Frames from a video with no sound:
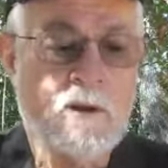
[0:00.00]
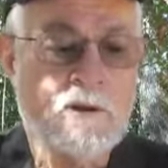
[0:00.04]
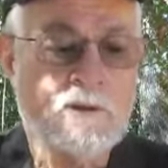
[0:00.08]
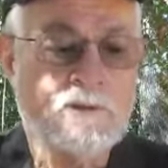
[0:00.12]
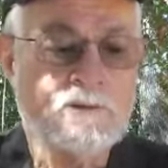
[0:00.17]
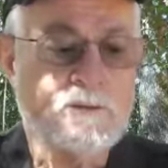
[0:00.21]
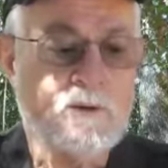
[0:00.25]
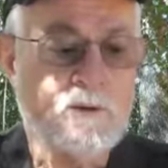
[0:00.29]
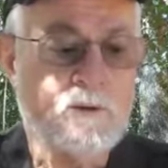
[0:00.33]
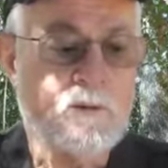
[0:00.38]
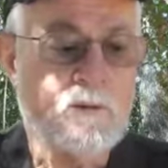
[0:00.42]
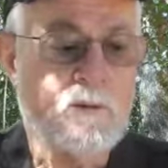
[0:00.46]

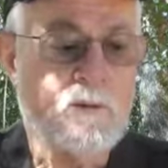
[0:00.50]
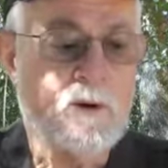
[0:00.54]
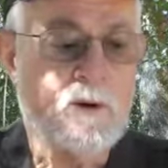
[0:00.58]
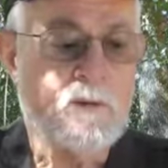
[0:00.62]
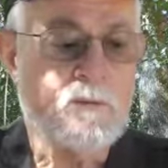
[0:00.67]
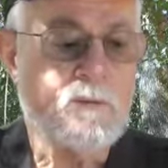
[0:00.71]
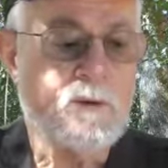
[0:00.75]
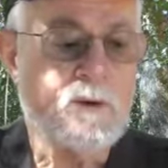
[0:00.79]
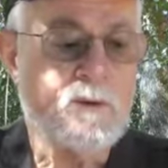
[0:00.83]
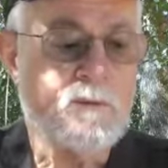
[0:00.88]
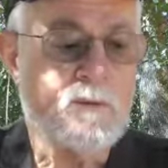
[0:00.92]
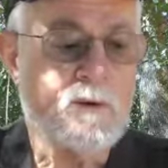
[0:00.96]
So
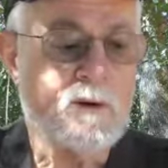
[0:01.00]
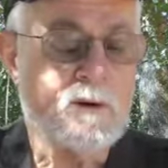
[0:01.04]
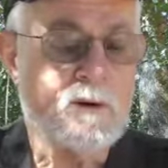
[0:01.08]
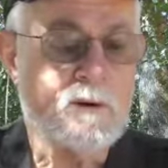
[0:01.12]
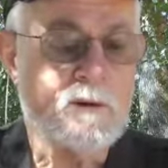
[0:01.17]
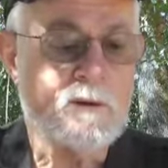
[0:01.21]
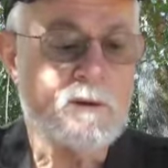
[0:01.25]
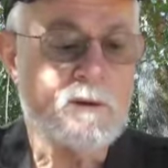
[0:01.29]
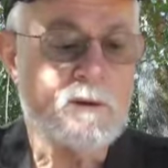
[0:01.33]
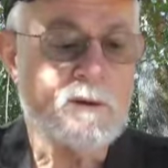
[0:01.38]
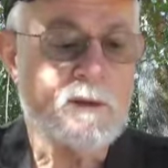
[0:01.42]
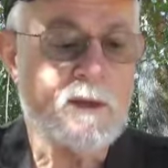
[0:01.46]
what we want
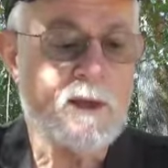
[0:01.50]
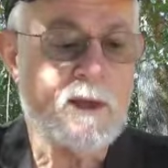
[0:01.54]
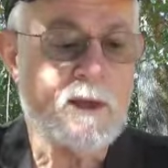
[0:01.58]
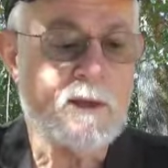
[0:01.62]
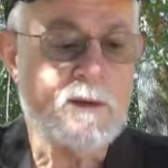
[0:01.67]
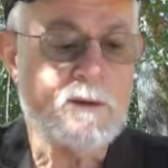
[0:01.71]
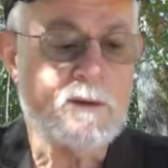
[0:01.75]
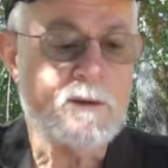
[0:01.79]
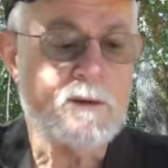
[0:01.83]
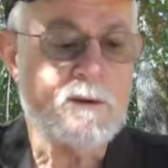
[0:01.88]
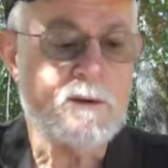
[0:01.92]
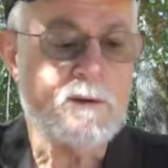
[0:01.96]
to look
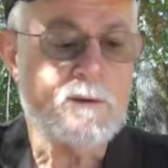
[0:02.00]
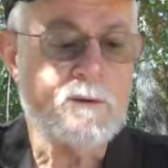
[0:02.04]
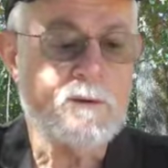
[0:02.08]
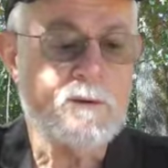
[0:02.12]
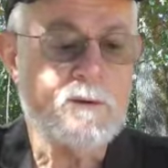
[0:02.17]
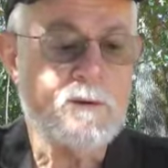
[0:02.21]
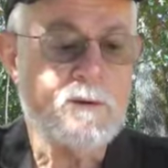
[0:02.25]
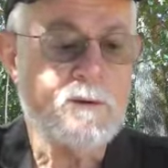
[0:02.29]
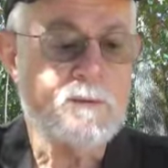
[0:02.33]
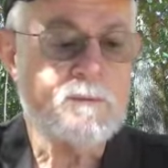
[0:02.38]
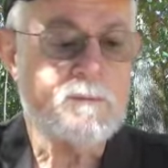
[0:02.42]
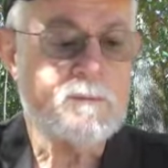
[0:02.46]
at
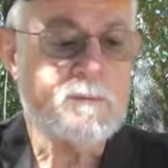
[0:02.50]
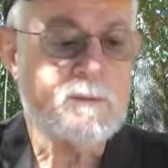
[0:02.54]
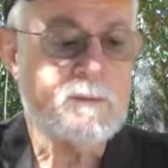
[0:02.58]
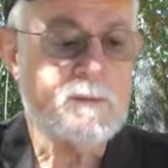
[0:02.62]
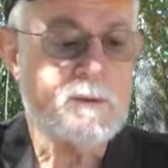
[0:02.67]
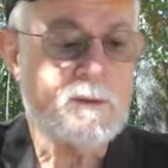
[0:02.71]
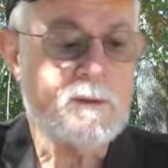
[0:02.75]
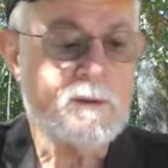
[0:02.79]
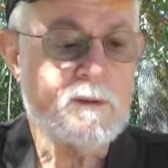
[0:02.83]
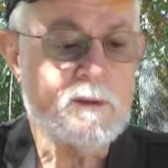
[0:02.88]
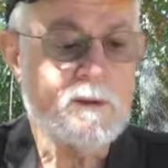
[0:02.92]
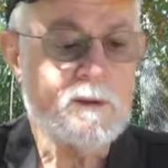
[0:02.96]
here,
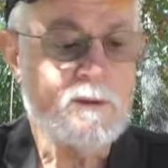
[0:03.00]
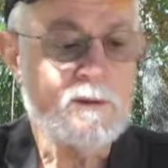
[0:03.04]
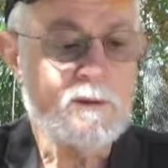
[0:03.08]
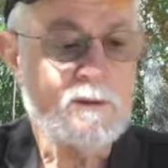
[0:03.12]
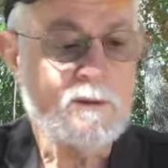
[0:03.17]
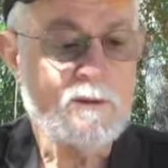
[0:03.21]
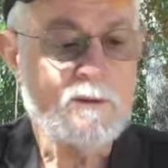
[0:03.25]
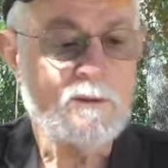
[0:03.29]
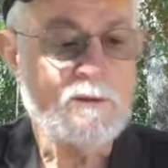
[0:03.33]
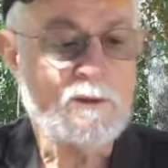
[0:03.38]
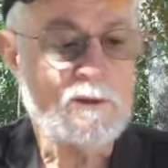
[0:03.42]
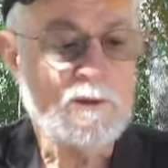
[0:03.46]

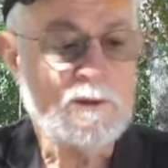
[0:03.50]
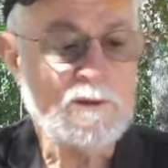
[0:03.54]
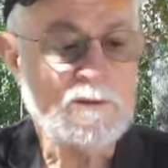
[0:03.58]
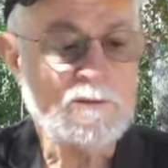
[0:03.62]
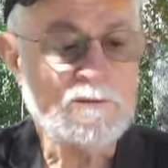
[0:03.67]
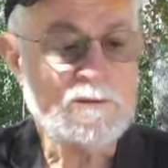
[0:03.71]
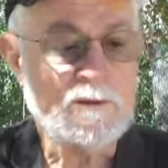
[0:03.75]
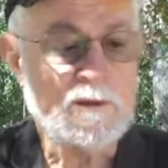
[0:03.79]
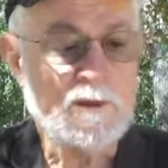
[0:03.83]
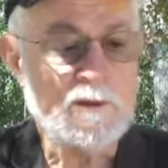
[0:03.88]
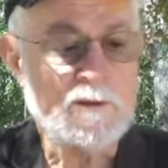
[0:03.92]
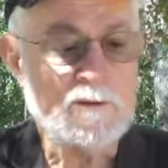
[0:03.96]

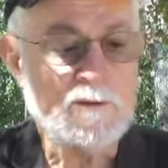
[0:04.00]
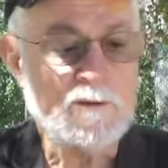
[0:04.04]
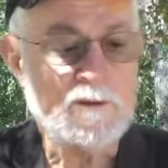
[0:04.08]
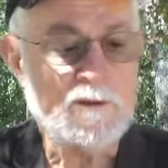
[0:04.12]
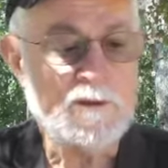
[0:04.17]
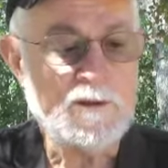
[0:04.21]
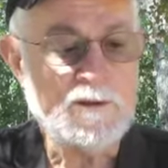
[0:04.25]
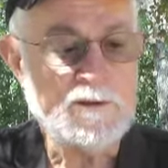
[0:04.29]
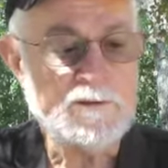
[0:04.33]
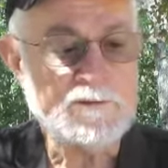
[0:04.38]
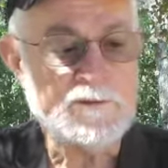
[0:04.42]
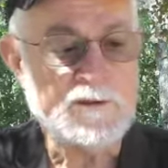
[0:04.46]

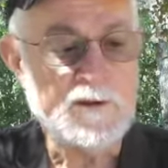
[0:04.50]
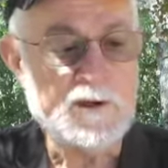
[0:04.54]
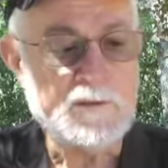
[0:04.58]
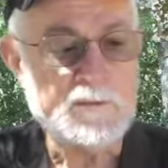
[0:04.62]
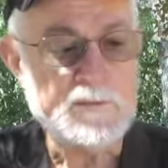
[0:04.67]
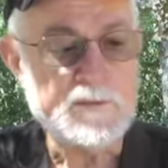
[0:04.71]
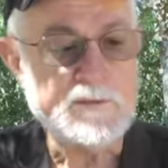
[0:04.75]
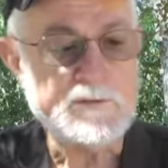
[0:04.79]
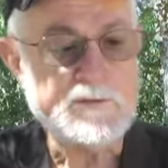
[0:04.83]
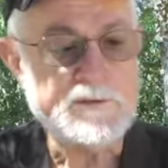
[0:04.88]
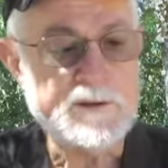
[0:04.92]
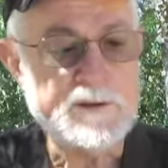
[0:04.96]
these
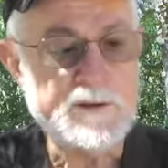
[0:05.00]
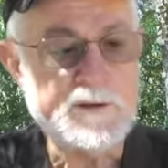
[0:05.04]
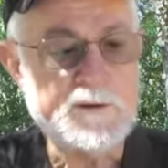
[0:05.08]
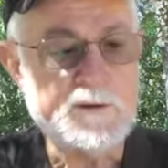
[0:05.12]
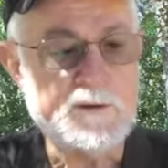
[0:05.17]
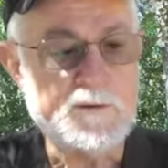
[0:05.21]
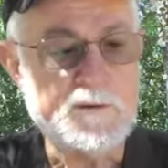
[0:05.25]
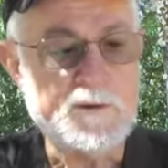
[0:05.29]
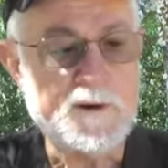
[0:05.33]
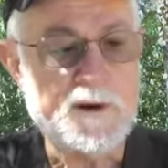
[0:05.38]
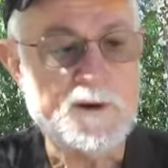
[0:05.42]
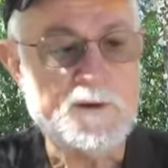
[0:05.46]
numbers
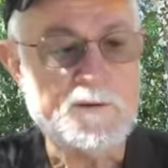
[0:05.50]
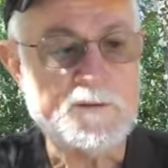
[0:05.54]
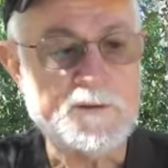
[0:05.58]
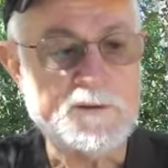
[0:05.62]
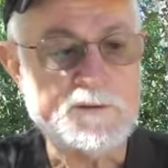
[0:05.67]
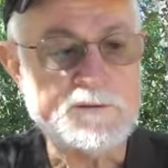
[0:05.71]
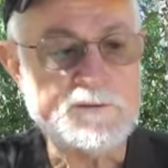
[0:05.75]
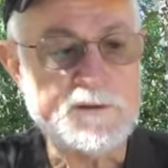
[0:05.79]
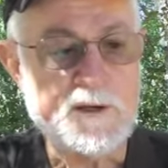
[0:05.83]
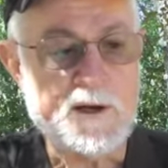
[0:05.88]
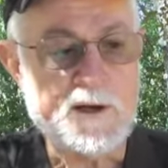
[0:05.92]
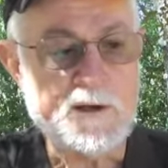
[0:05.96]
here on
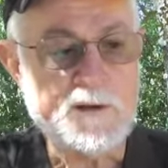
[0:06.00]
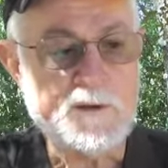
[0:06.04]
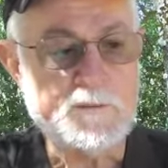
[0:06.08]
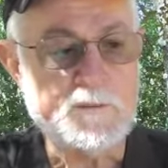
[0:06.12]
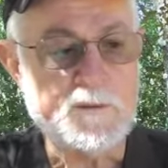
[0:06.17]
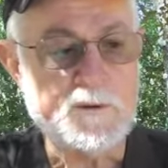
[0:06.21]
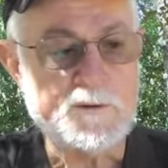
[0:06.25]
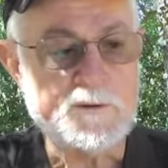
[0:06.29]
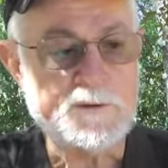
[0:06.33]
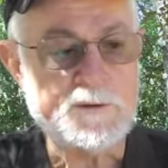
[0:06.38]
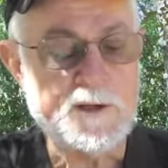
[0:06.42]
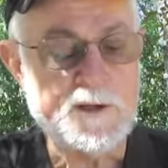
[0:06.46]
the
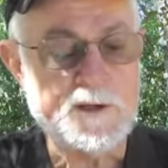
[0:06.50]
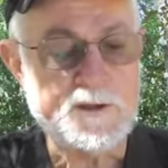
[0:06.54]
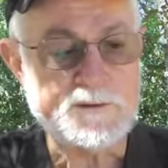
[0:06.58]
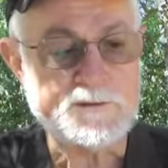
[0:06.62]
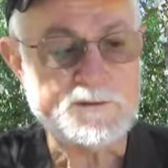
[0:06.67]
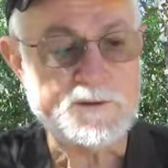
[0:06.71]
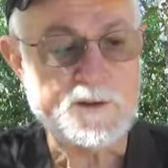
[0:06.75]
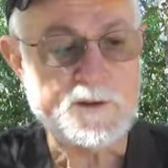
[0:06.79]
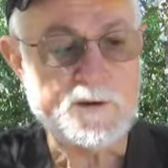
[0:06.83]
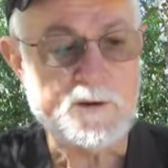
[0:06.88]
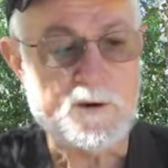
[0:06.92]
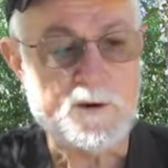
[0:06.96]
soluble
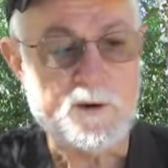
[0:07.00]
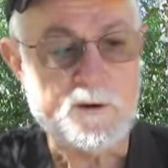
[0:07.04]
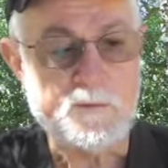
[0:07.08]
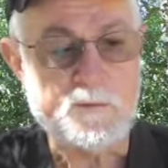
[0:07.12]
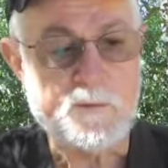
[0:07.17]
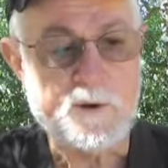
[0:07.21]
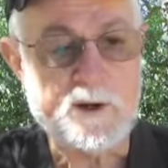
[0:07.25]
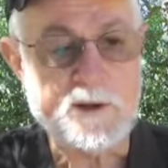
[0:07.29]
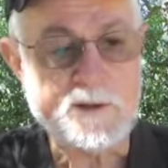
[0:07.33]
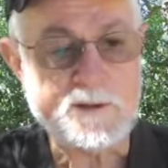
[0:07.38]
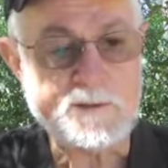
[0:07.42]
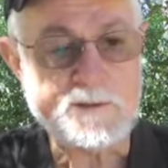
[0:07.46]
test, the
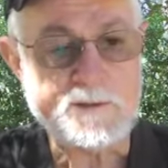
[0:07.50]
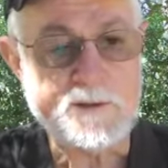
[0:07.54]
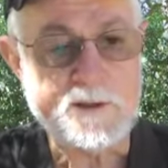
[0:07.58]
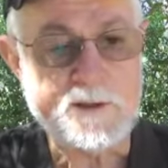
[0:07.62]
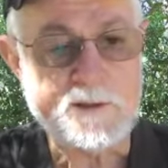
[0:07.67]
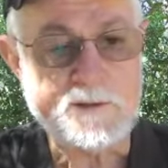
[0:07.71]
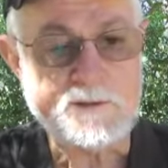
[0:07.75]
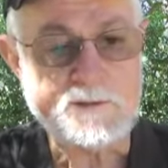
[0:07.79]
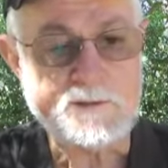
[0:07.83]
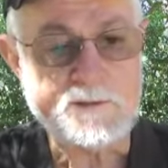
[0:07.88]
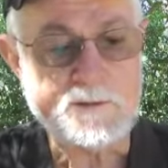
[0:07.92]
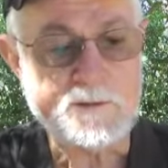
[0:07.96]
Albrecht
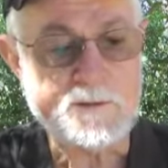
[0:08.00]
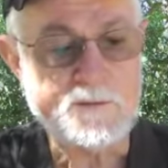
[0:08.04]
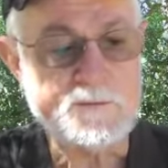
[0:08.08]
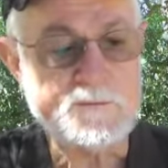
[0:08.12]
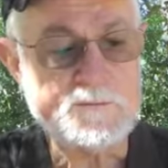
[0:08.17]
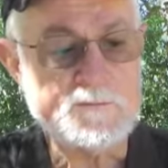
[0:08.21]
test,